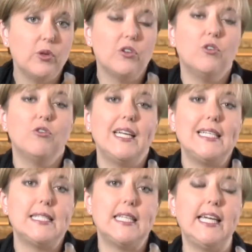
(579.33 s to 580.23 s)
We're already
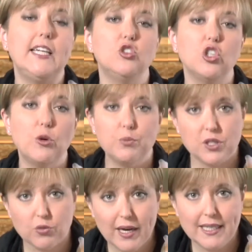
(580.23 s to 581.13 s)
seeing
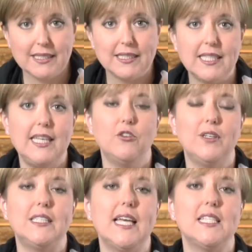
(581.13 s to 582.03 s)
jobs threatened here
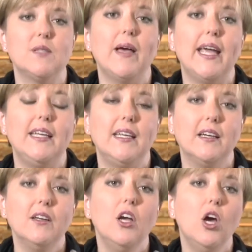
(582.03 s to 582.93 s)
in
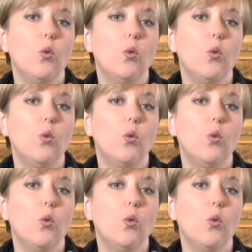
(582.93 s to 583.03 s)
Tasmania